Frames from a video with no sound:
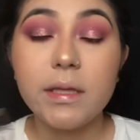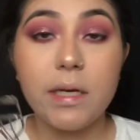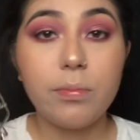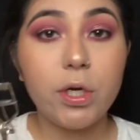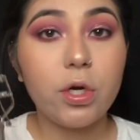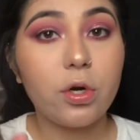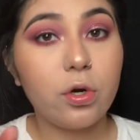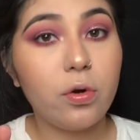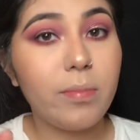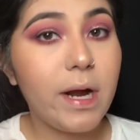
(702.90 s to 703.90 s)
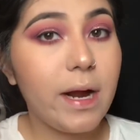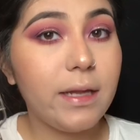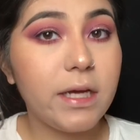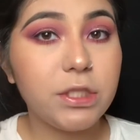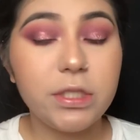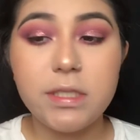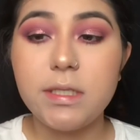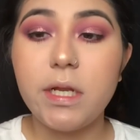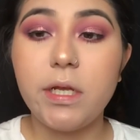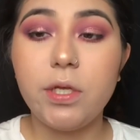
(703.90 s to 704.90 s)
Then I'm gonna curl my
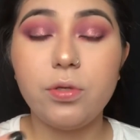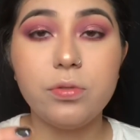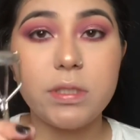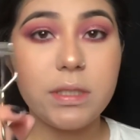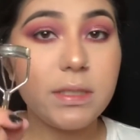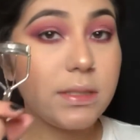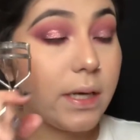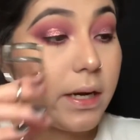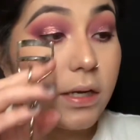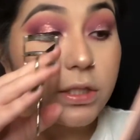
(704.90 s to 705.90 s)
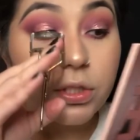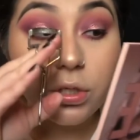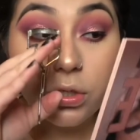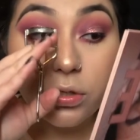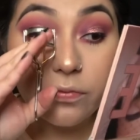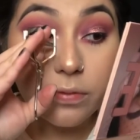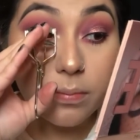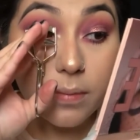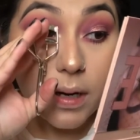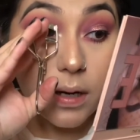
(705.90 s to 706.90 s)
eyelashes and I use this eyelash curler
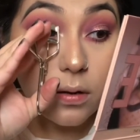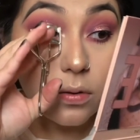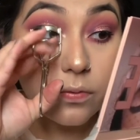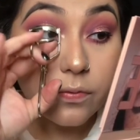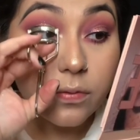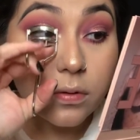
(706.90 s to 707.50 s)
from e.l.f.